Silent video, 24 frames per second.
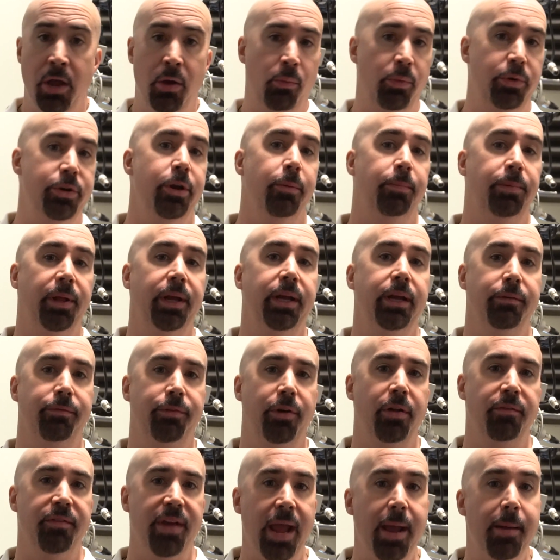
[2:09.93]
when you're playing in
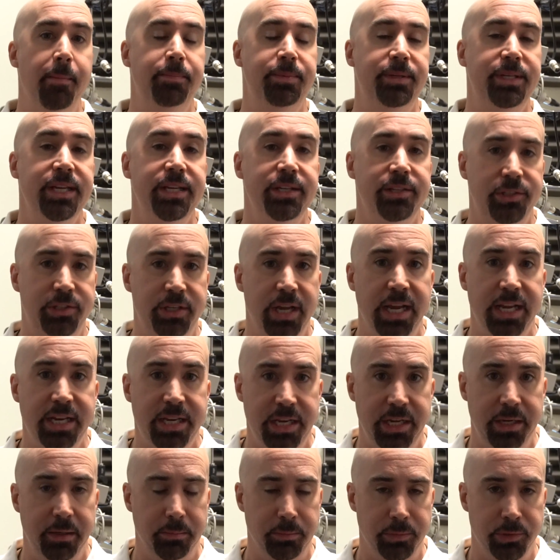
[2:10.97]
front of empty
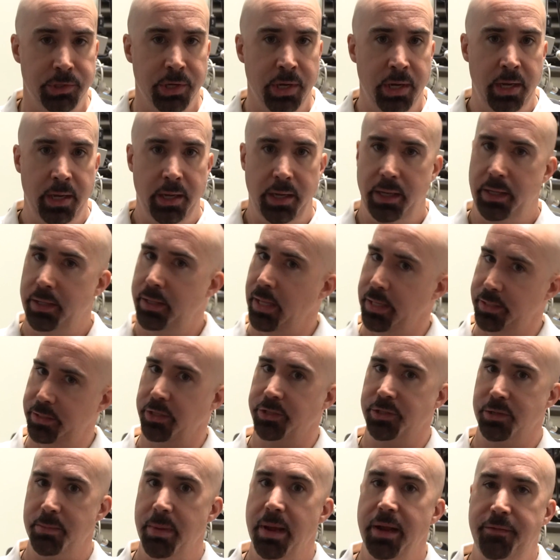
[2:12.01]
stadiums, that
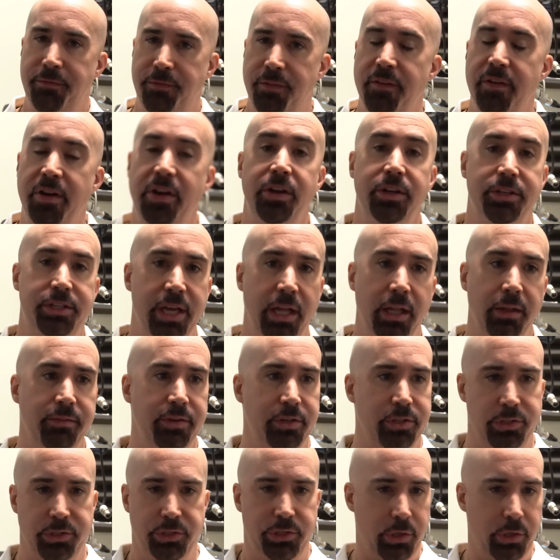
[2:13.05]
doesn't make very good television.